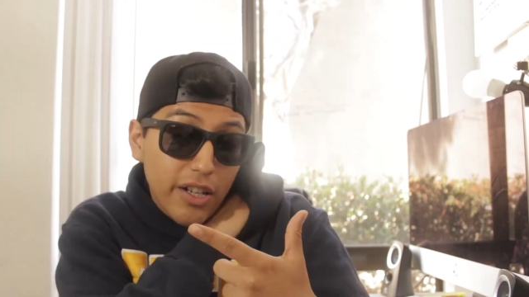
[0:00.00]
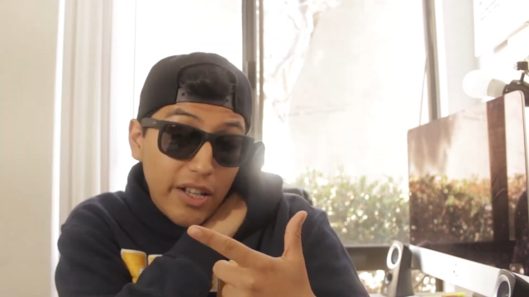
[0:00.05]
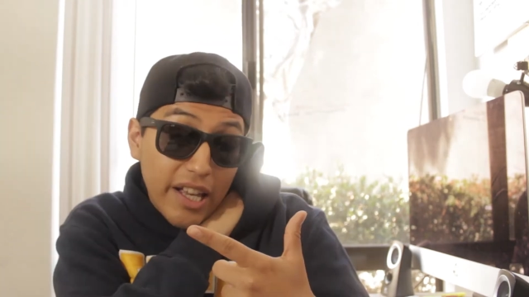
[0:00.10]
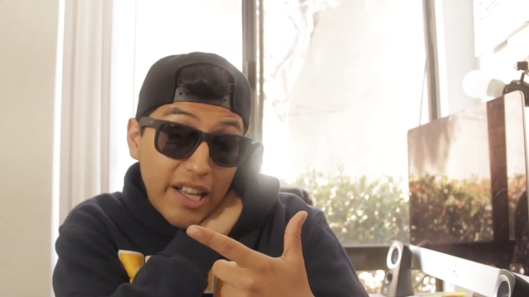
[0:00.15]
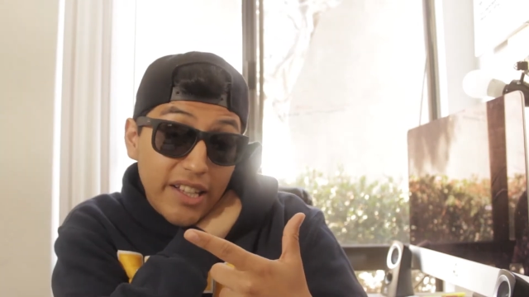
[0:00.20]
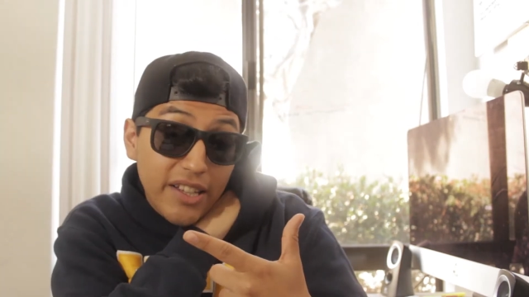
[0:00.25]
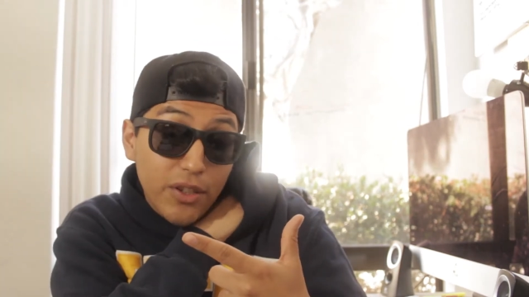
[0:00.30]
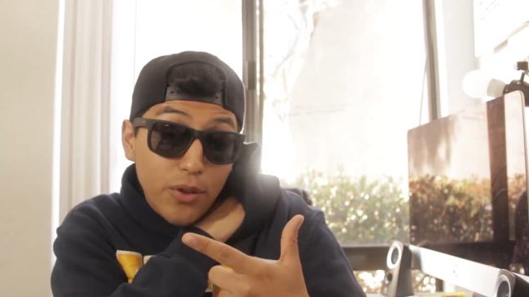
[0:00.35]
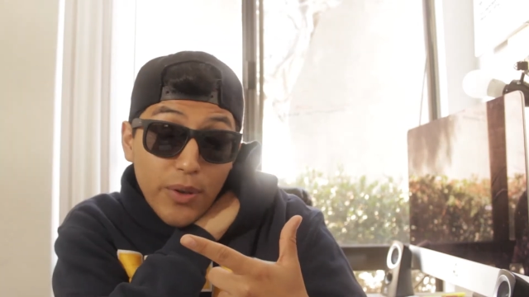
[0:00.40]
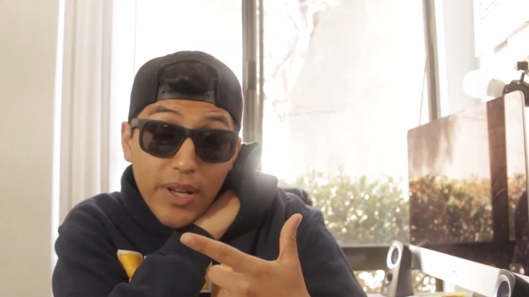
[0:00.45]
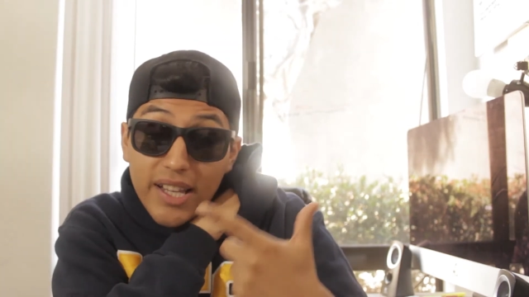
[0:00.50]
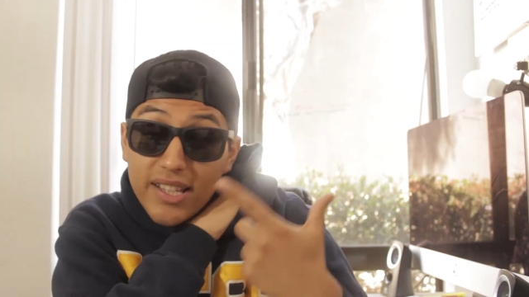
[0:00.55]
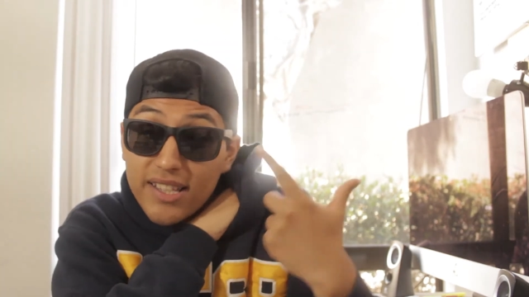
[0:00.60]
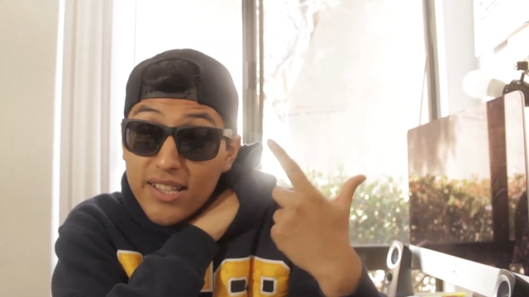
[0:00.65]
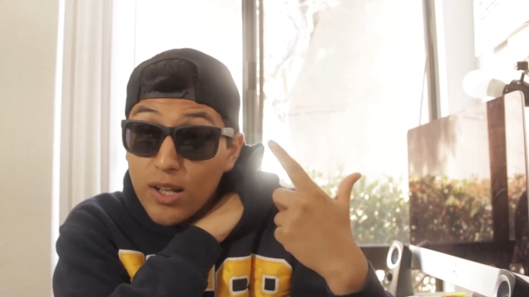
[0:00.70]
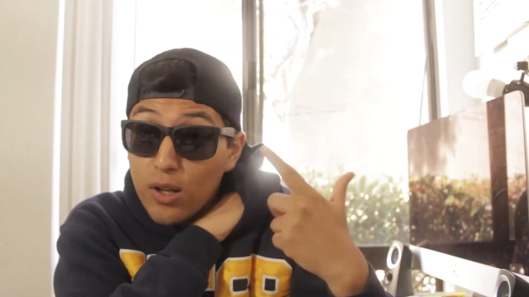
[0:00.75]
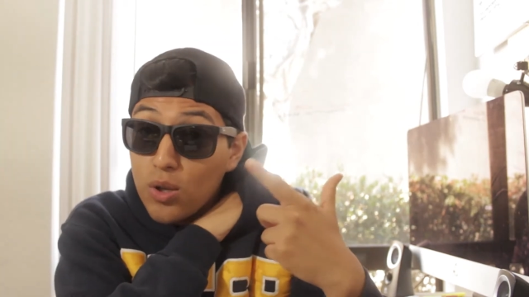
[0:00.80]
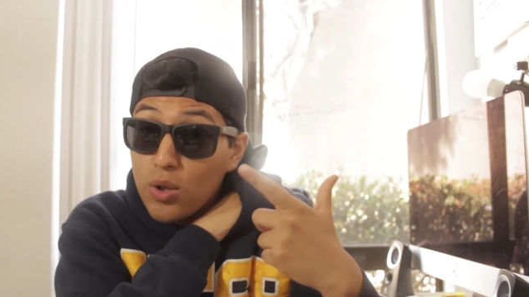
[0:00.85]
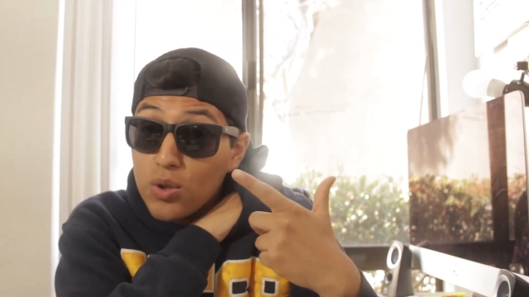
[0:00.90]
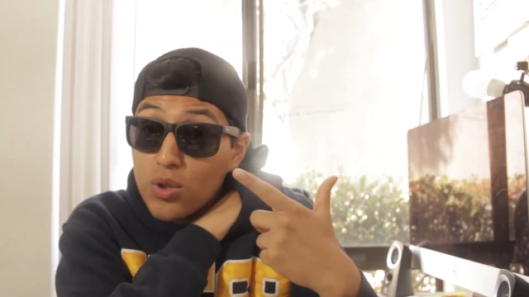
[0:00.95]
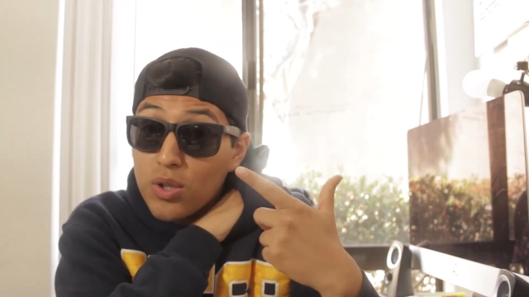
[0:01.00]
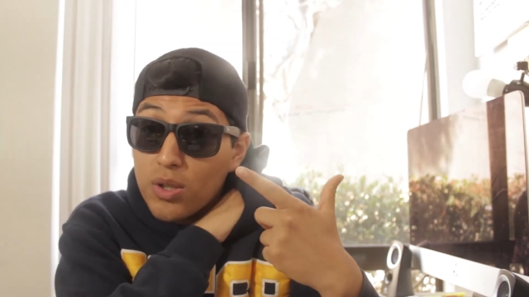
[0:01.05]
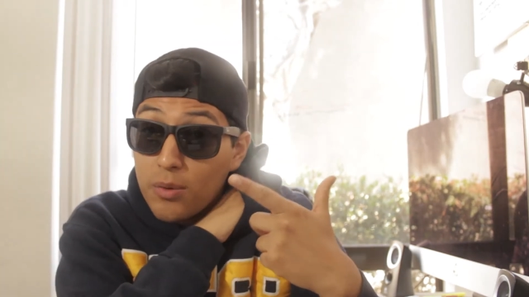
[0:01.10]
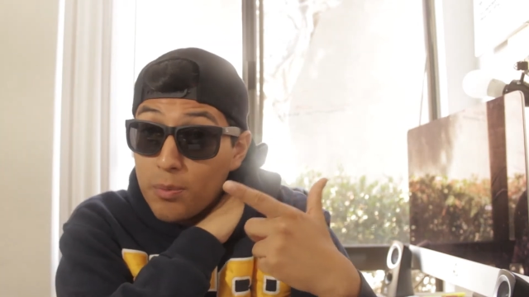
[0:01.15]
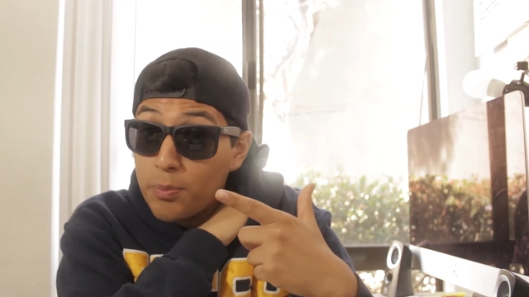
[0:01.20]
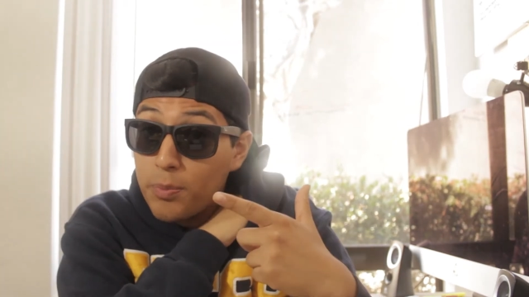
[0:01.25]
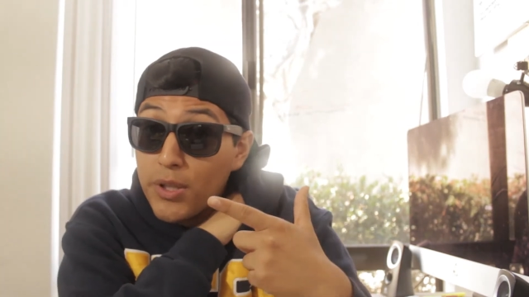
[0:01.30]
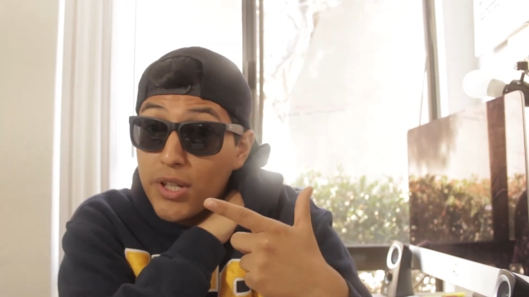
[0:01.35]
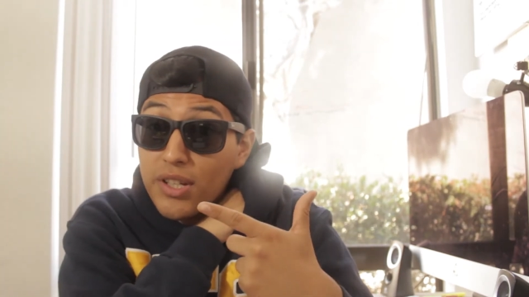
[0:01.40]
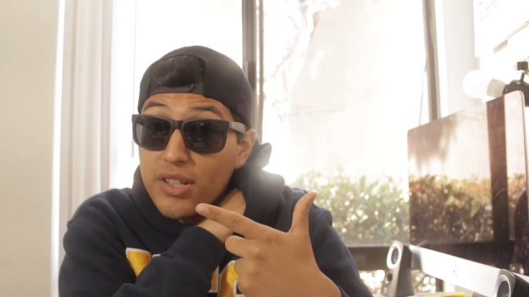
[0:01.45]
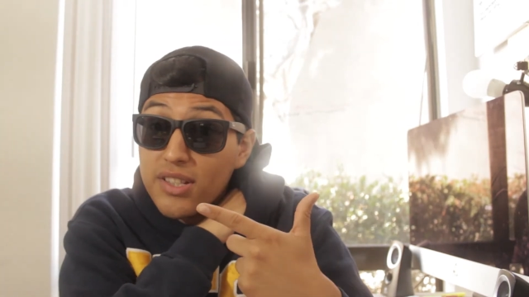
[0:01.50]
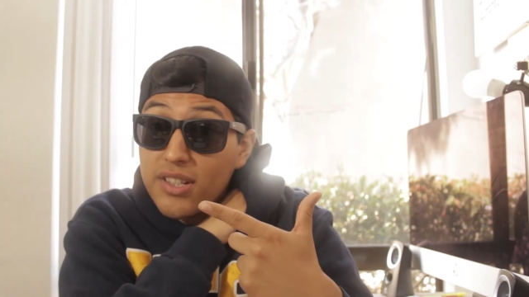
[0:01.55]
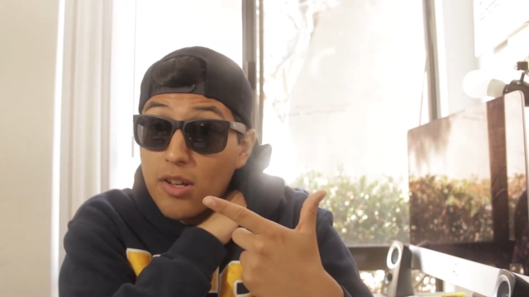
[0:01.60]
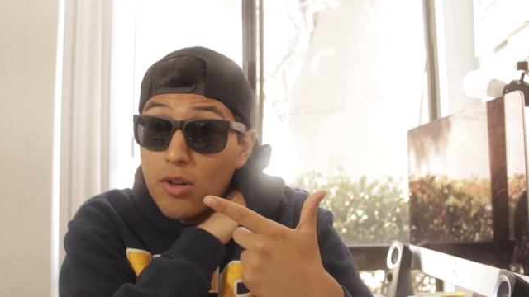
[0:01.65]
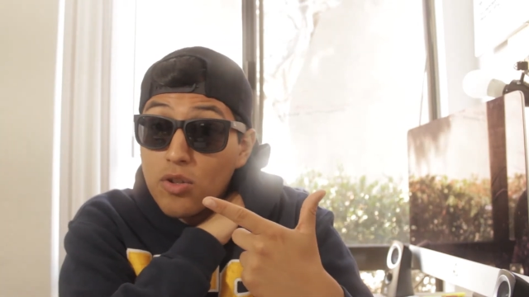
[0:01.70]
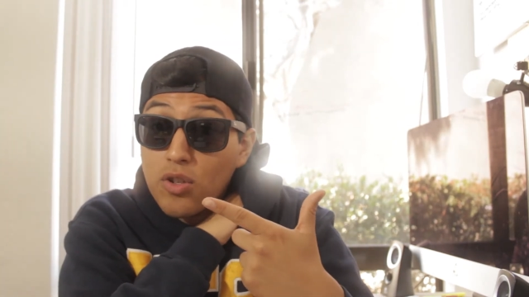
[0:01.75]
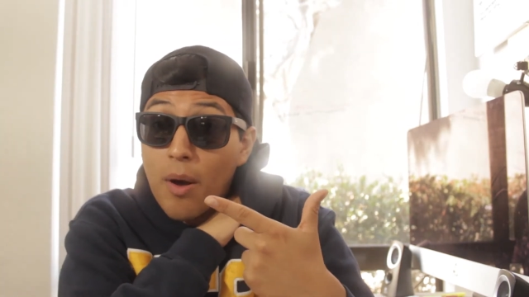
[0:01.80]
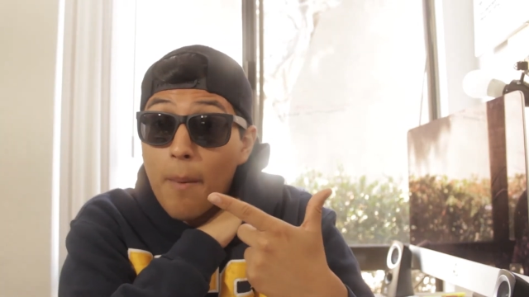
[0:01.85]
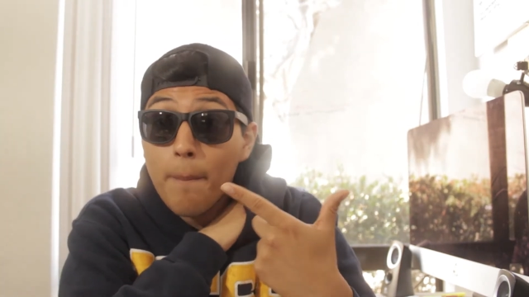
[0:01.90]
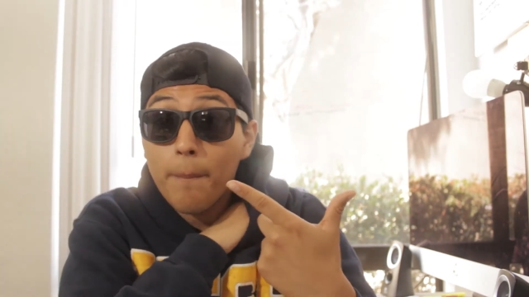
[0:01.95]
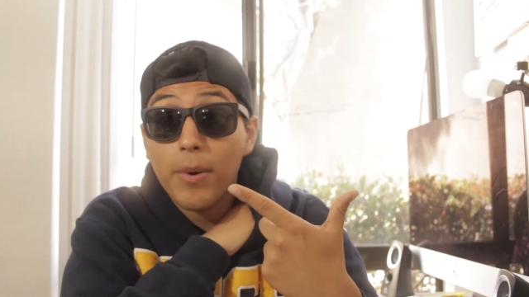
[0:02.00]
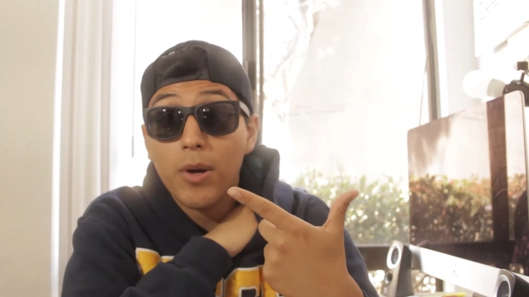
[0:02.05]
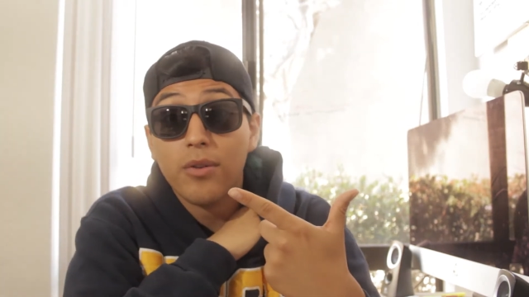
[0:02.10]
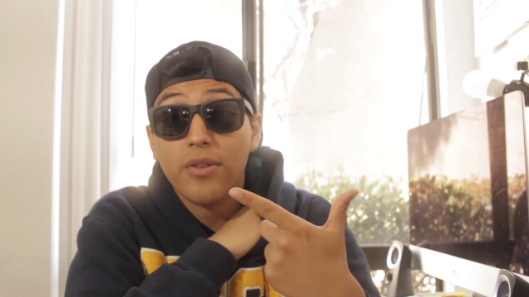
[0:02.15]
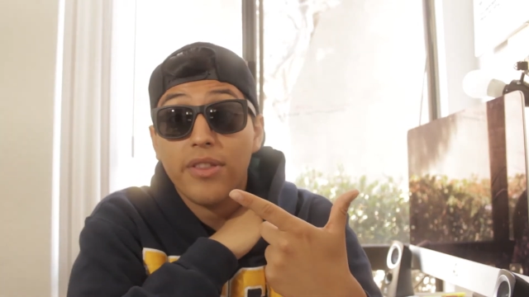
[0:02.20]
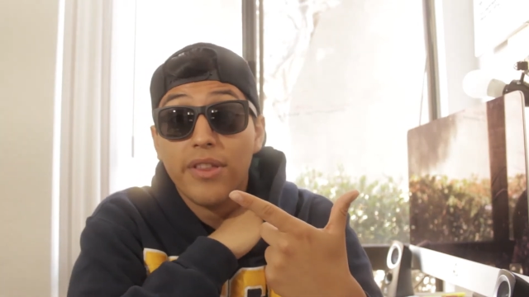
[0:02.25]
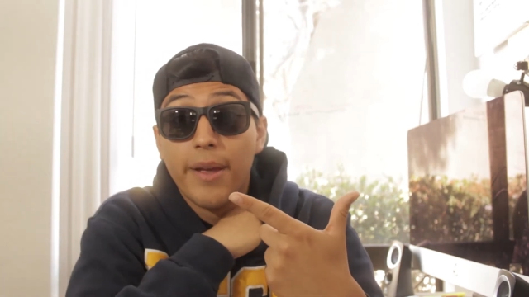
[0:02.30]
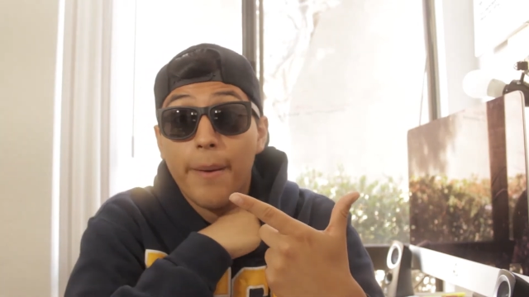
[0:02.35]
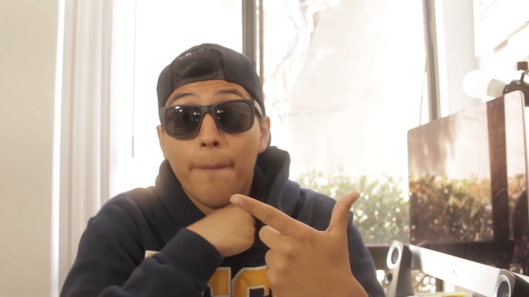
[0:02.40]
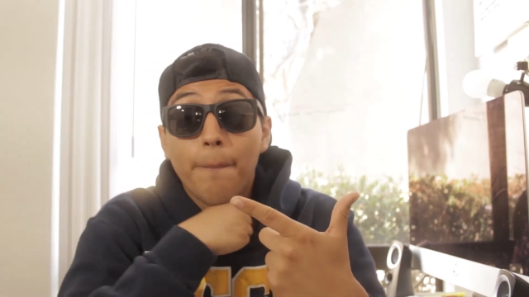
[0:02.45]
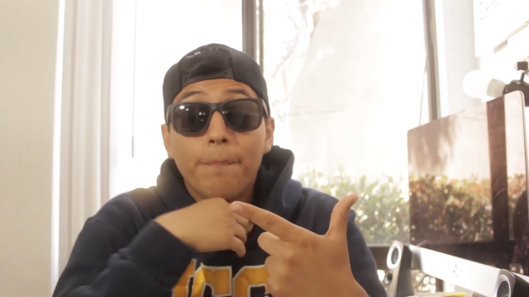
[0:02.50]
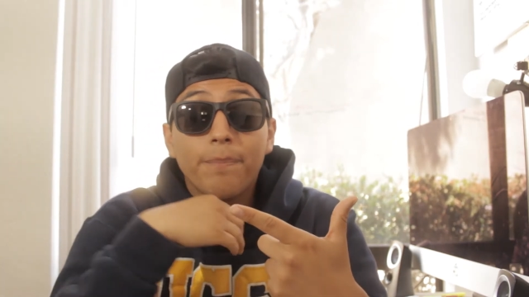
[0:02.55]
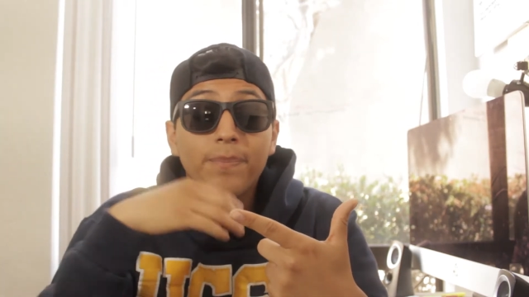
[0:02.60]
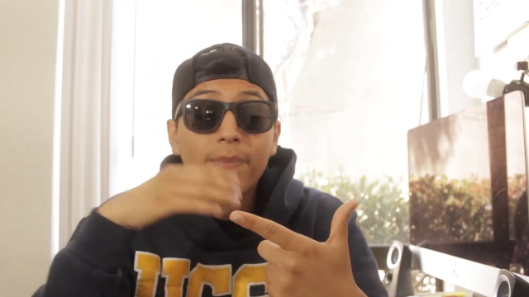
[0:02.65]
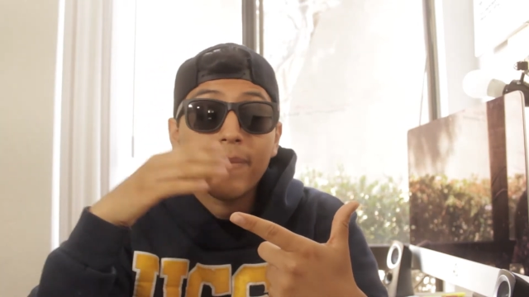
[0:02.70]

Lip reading: and you get sales, pretty good sales on both of them.